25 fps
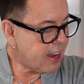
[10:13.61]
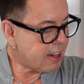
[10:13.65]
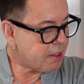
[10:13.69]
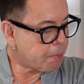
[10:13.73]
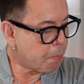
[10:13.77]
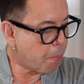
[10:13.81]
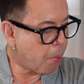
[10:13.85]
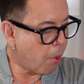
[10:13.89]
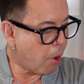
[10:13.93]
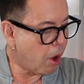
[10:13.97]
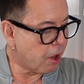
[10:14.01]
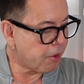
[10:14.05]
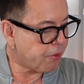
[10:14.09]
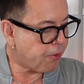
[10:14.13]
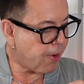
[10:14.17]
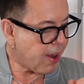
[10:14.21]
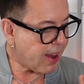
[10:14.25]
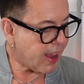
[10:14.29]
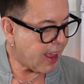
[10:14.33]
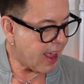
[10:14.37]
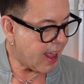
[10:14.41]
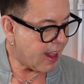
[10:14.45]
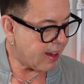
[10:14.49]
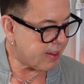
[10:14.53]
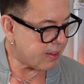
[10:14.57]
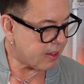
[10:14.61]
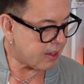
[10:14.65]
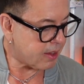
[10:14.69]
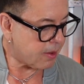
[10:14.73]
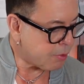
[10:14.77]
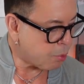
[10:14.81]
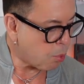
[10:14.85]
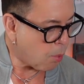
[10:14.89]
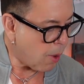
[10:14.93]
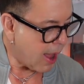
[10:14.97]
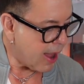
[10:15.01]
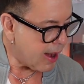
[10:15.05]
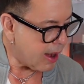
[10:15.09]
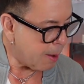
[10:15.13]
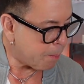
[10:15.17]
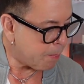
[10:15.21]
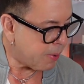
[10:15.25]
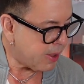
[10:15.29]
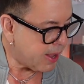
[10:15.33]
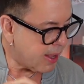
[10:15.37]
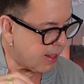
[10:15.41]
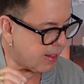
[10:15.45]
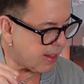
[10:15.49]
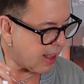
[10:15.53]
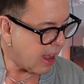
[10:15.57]
It's bold fragrance, it's wide
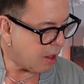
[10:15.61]
appeal,